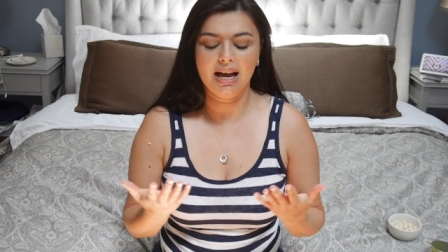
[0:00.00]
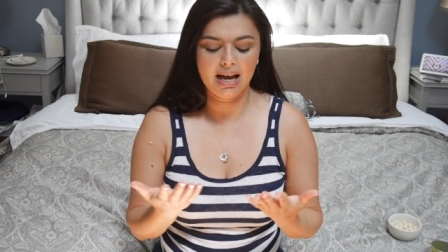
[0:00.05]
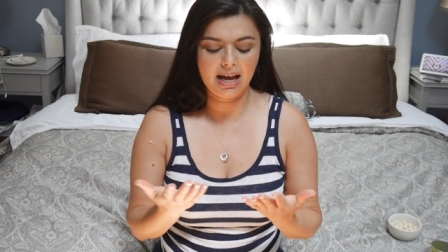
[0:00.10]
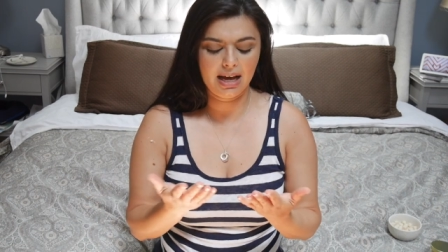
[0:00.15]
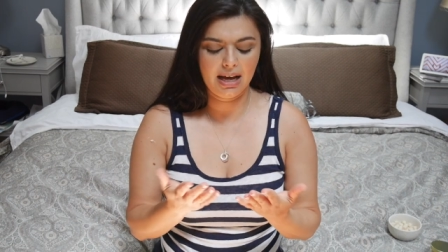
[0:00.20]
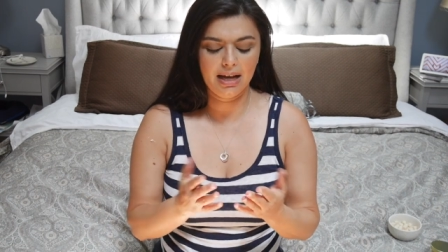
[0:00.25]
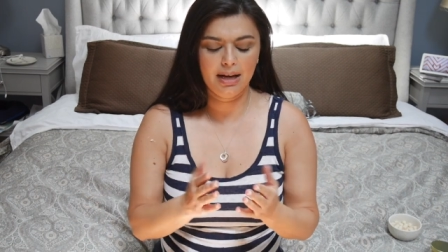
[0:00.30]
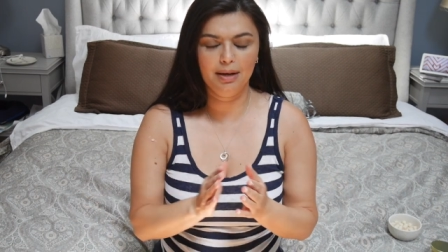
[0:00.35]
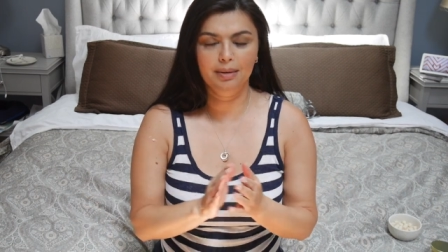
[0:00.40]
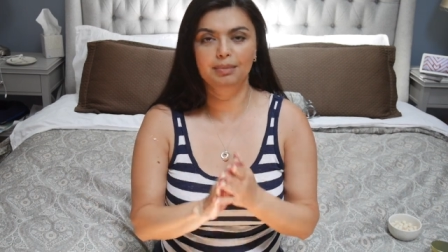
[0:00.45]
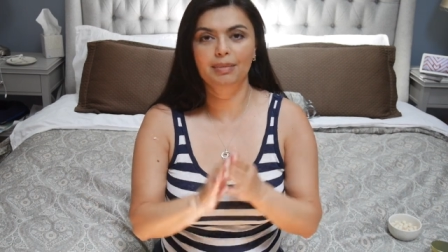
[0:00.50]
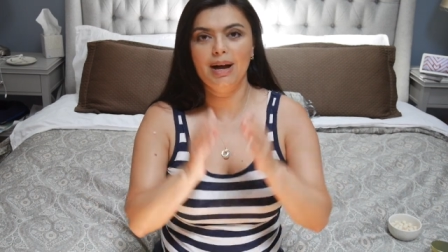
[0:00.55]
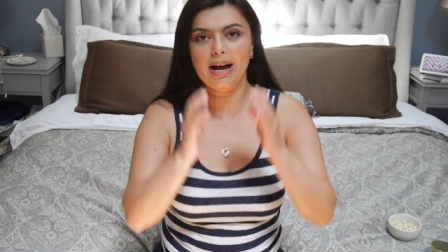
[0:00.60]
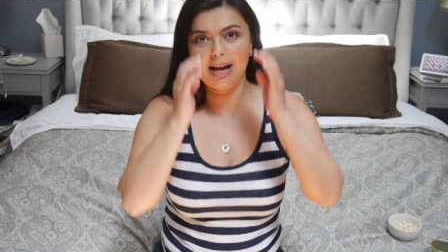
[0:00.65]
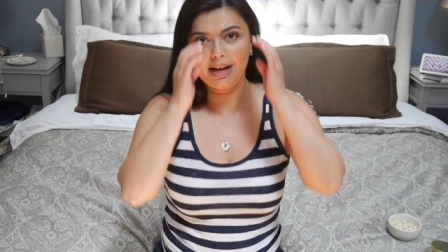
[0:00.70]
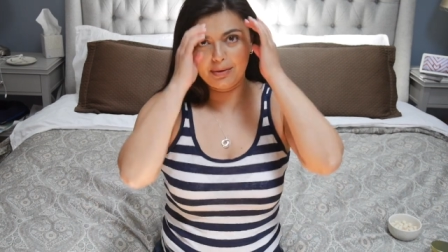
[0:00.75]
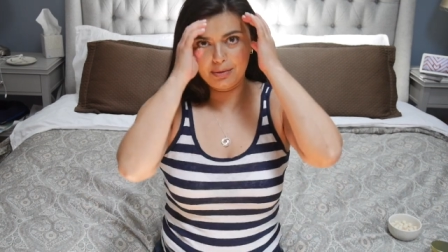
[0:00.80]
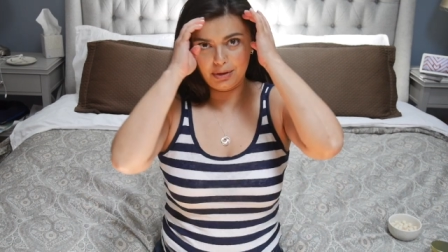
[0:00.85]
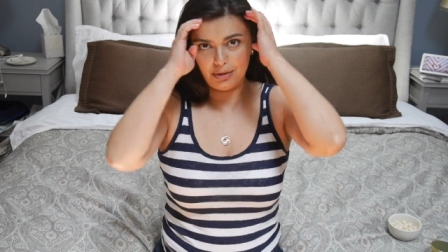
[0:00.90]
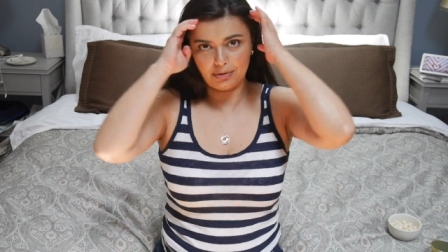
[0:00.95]

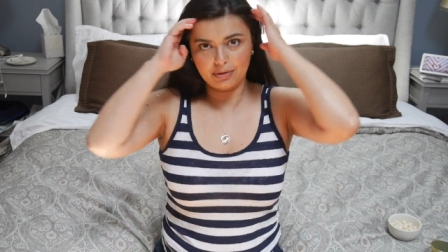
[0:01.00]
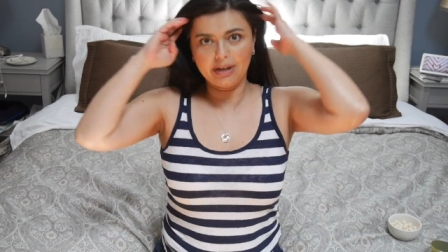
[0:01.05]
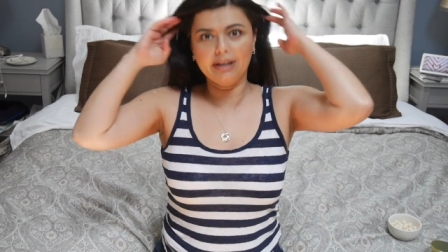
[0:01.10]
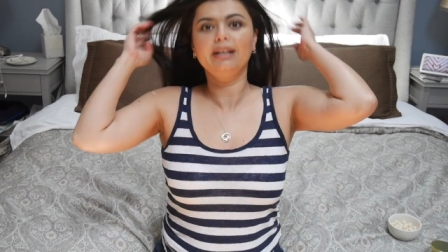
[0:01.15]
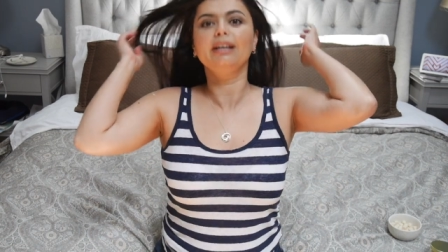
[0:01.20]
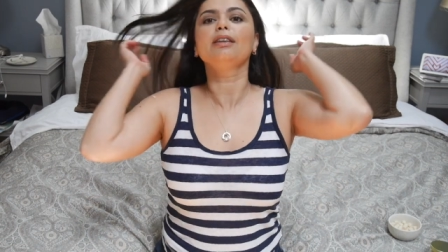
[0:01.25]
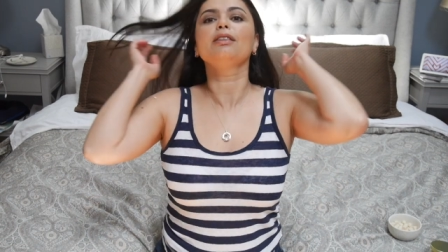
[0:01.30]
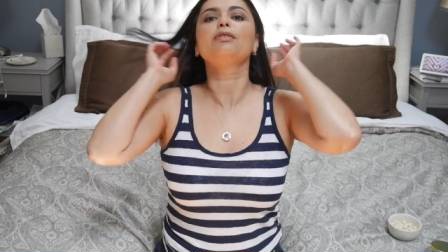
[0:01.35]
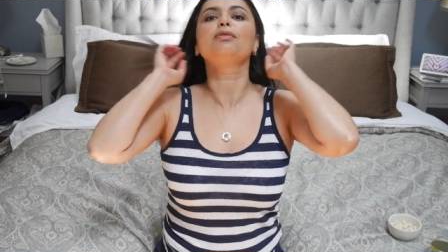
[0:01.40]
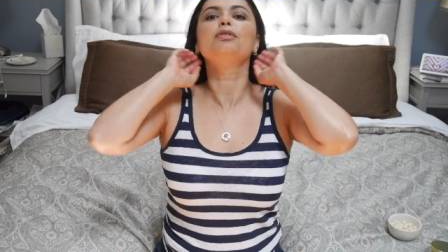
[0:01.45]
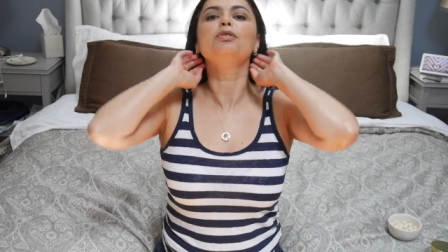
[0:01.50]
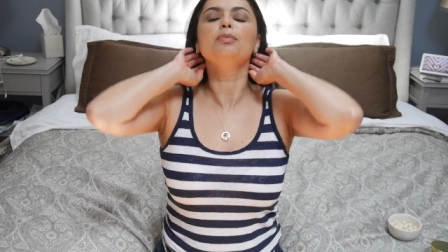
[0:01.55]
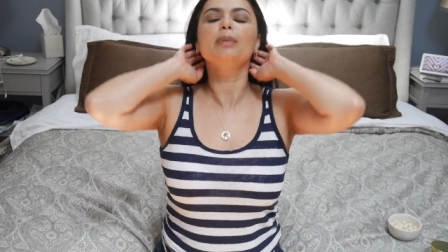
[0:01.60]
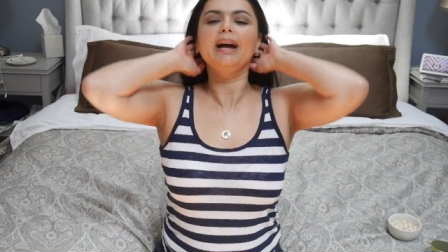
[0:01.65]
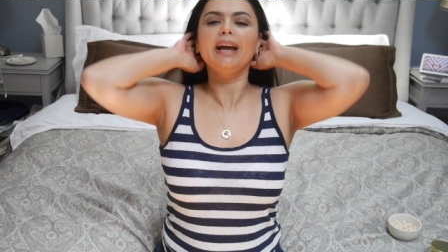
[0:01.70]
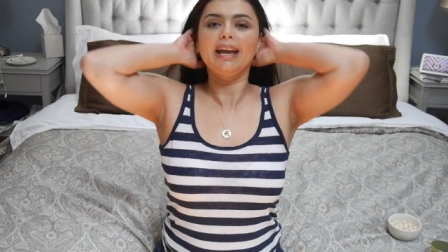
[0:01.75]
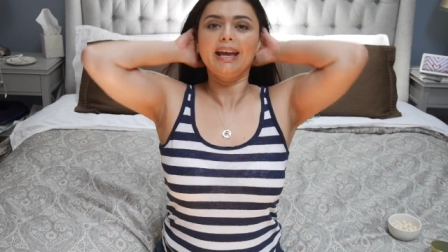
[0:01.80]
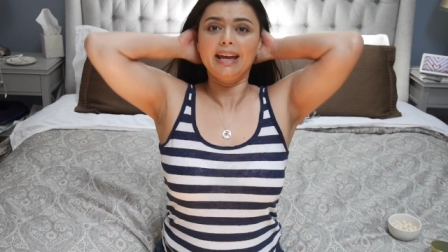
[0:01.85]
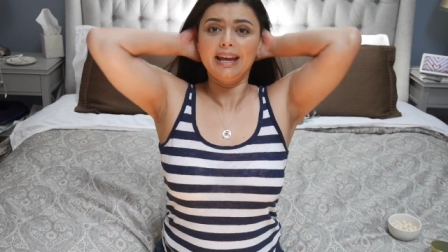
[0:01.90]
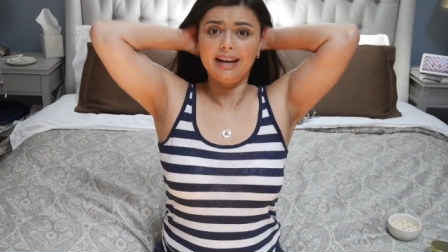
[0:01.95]
I will run it through
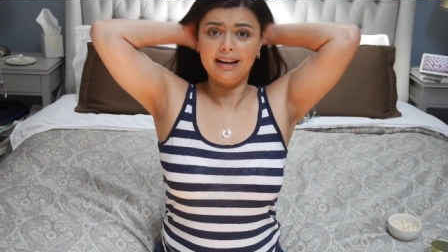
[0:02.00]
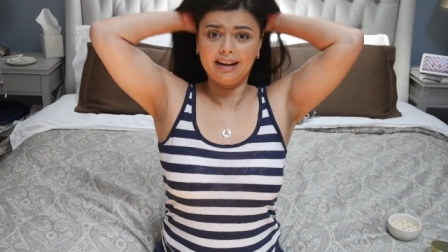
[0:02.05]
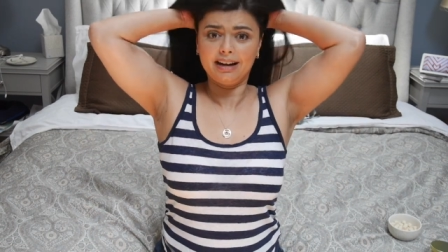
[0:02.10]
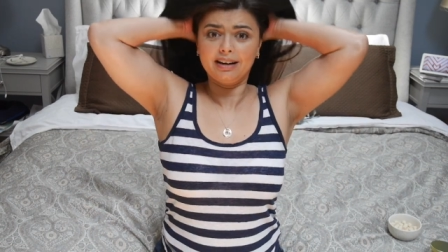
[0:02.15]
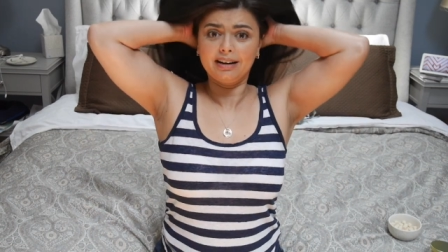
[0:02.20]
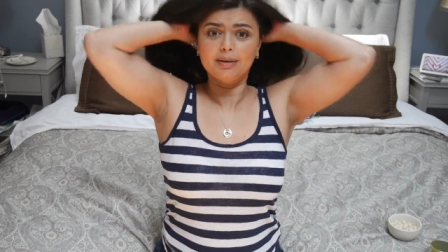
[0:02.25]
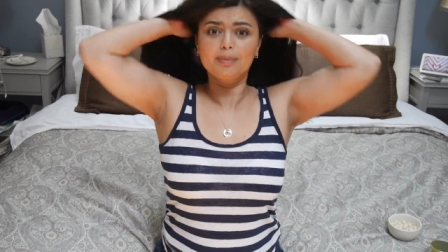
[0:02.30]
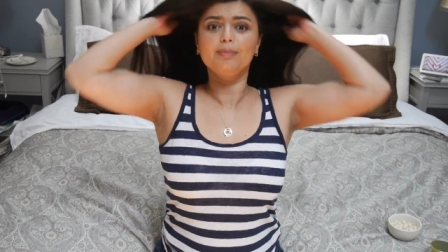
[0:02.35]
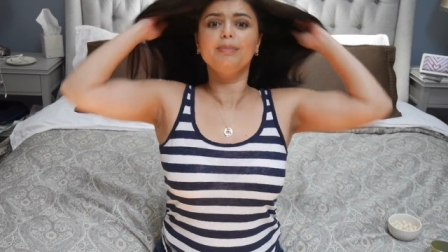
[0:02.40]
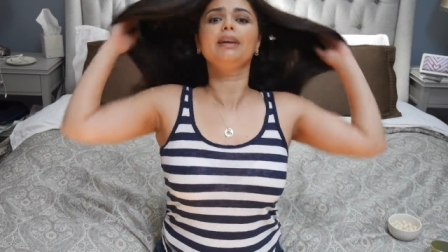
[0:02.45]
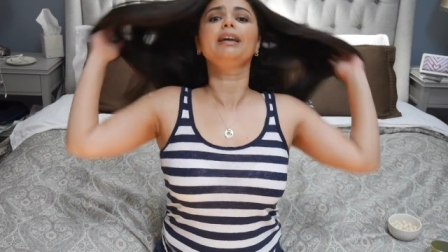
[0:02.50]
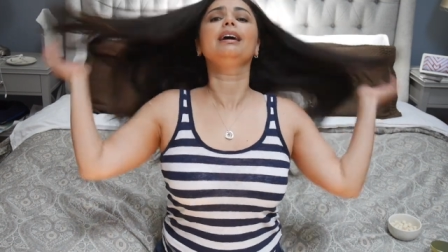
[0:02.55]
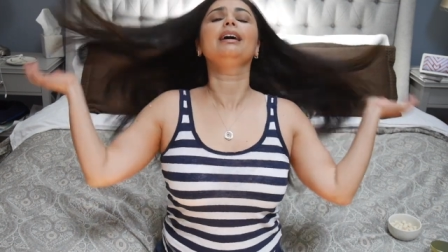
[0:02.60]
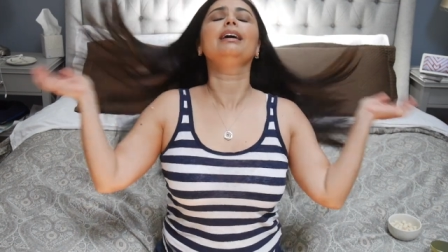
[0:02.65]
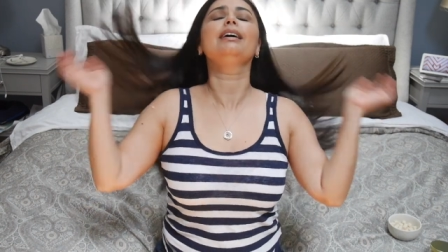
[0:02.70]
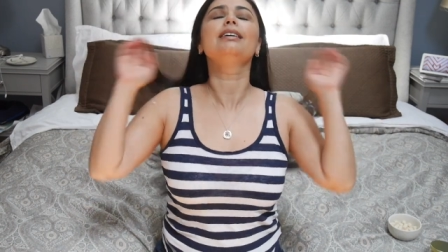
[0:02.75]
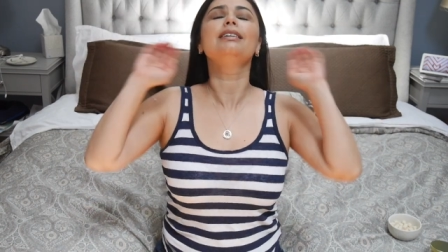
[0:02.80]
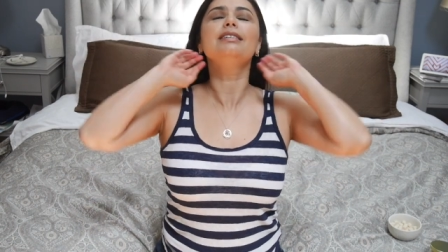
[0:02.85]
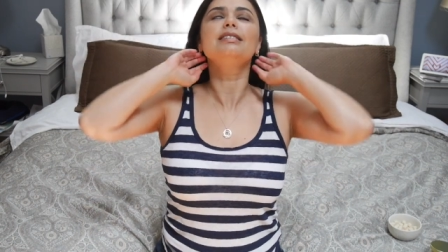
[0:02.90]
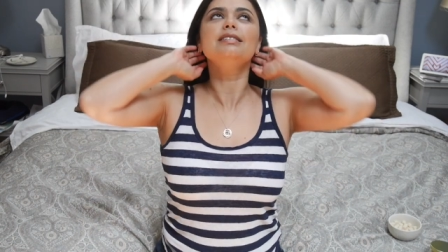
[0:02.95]
my hair
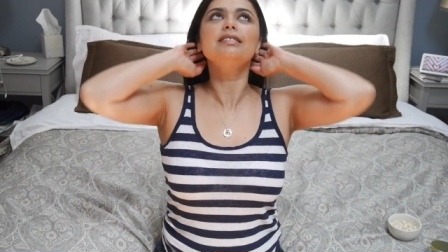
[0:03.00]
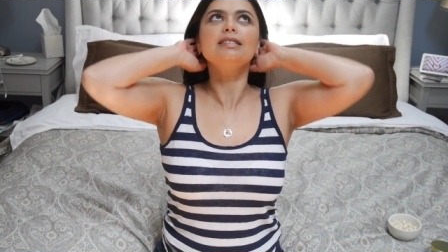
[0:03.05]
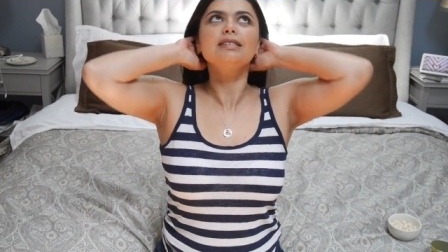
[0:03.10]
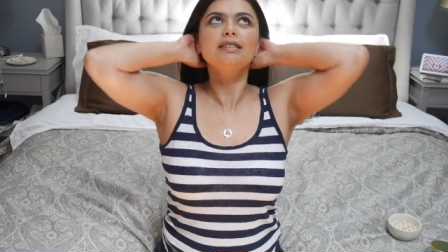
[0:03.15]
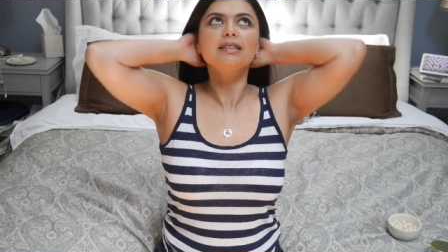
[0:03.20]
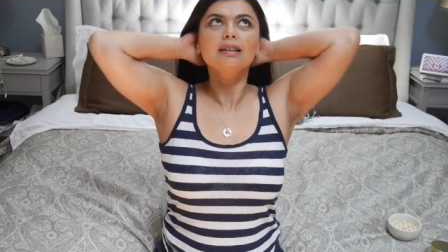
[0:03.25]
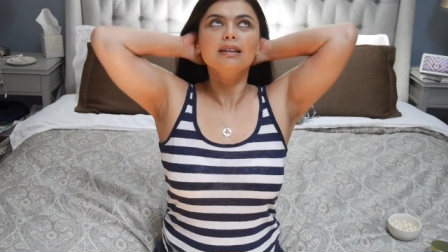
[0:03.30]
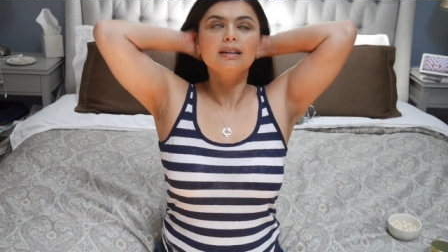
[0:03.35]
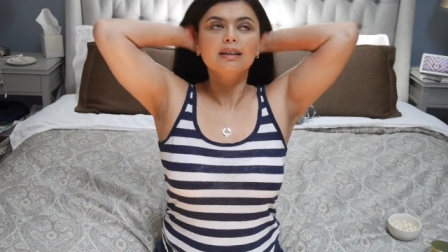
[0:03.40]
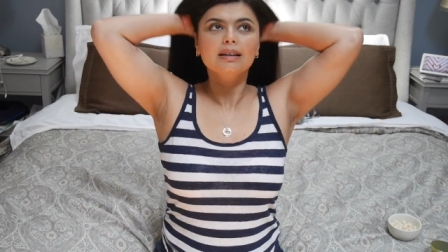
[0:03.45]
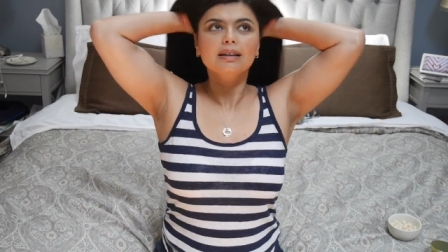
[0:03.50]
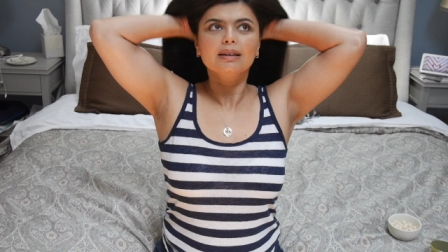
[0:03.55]
because